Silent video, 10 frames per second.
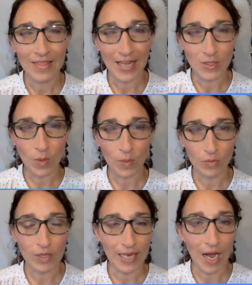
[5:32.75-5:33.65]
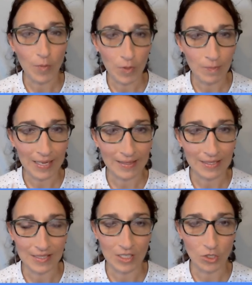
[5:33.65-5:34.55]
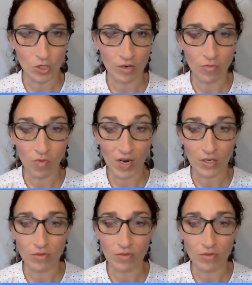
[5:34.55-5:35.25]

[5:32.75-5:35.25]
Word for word: That's what would really help you make the decision of what you